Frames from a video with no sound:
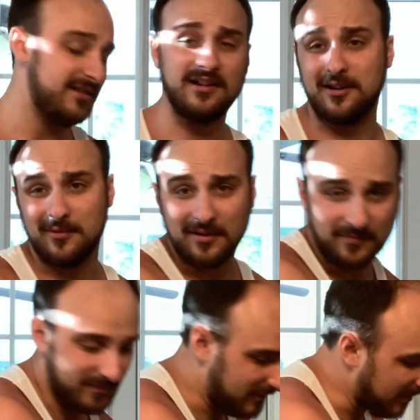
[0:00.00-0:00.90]
Anyway,
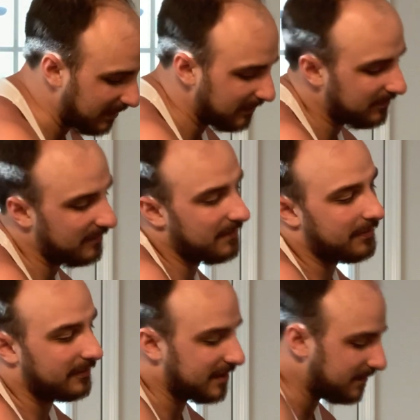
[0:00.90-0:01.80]

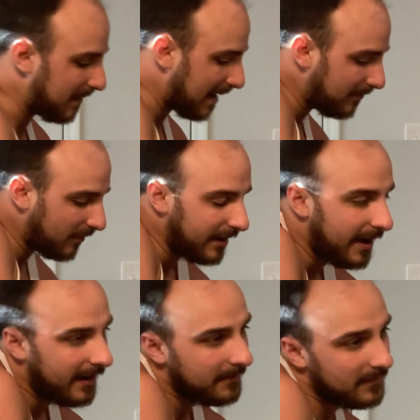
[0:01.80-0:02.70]
pull this bad boy
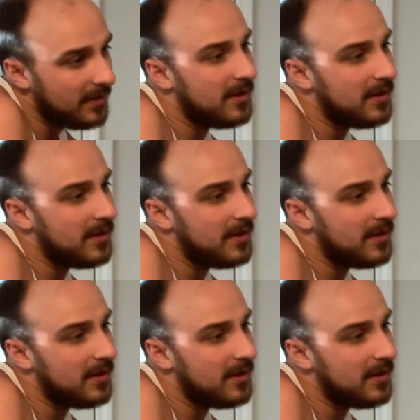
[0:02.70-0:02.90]
up.